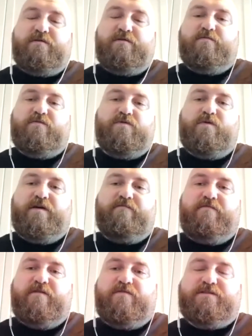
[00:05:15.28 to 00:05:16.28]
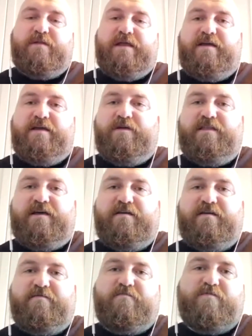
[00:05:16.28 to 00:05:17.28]
whoever I was playing with, I
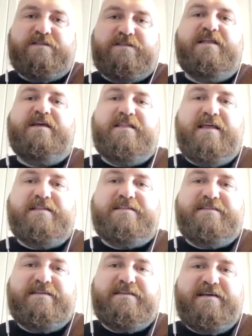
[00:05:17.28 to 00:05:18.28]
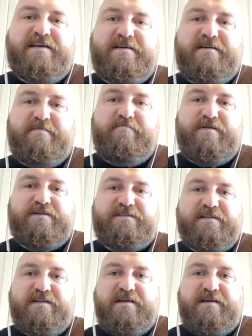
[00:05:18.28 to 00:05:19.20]
was like that person.